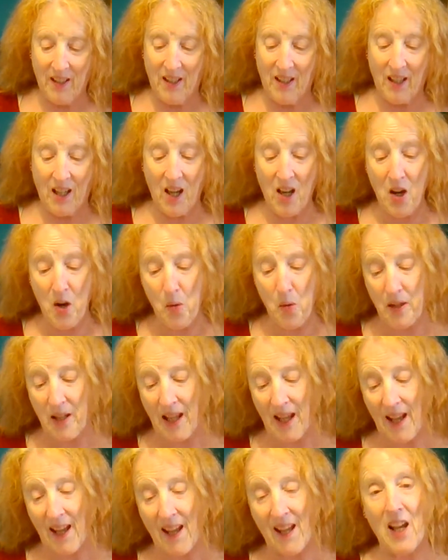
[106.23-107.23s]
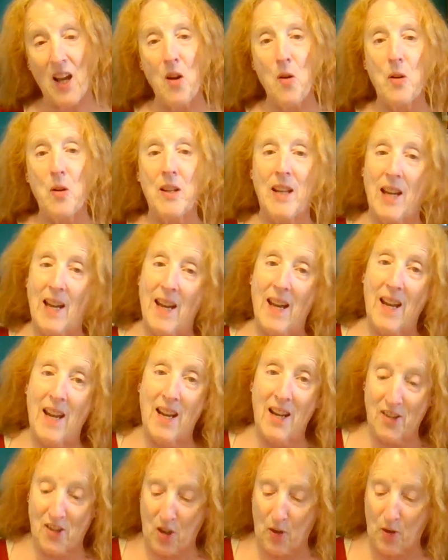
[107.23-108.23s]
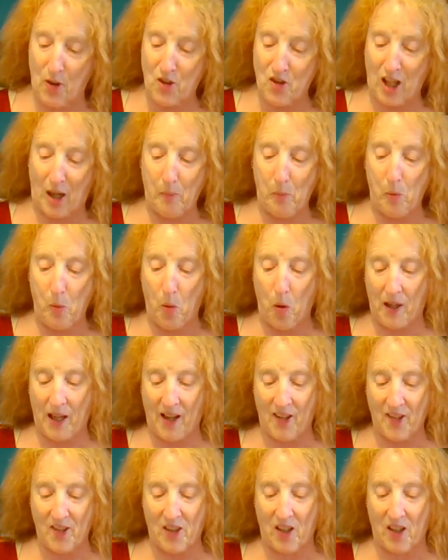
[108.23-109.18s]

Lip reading: Okay, so the Jabberwock has